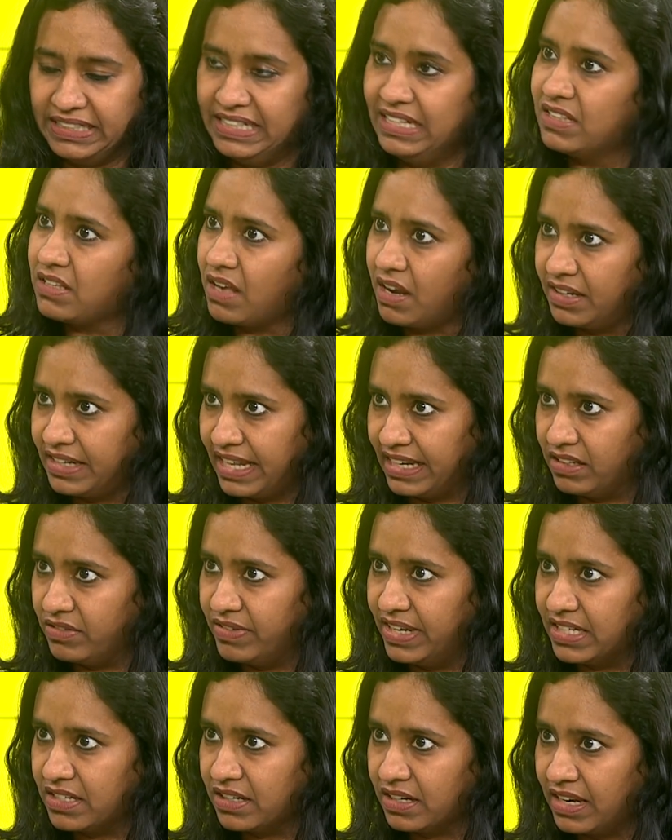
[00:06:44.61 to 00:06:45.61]
yields are at
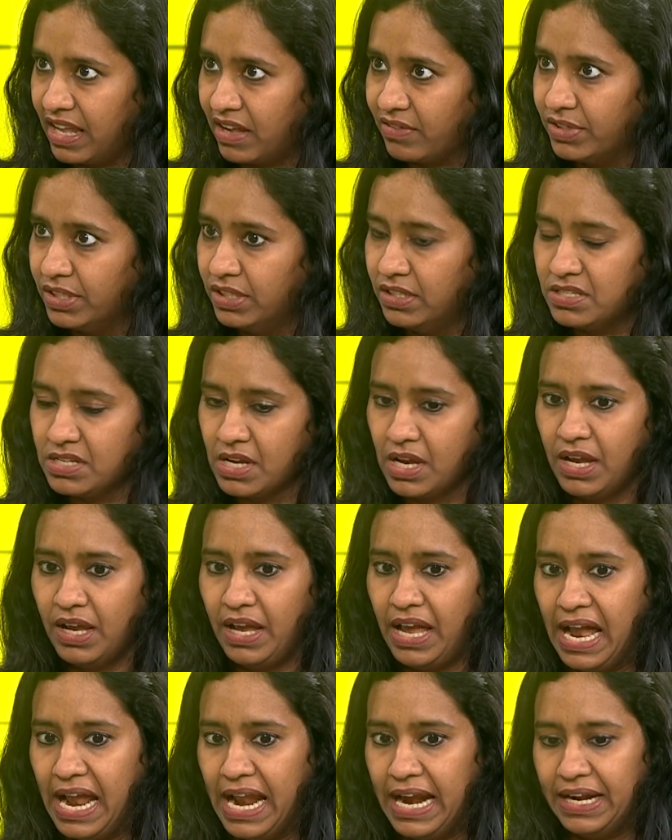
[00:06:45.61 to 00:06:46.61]
elevated levels
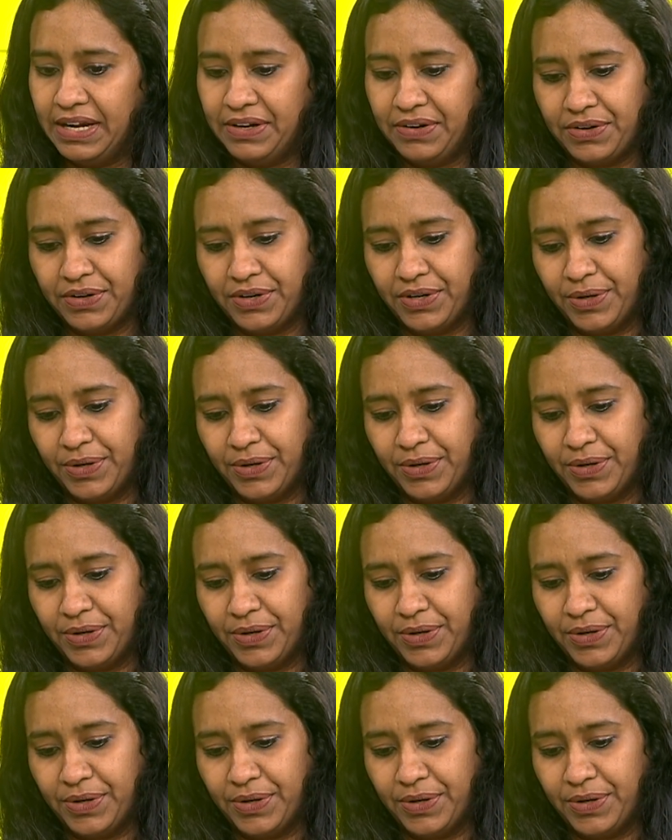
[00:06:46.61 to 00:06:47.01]
and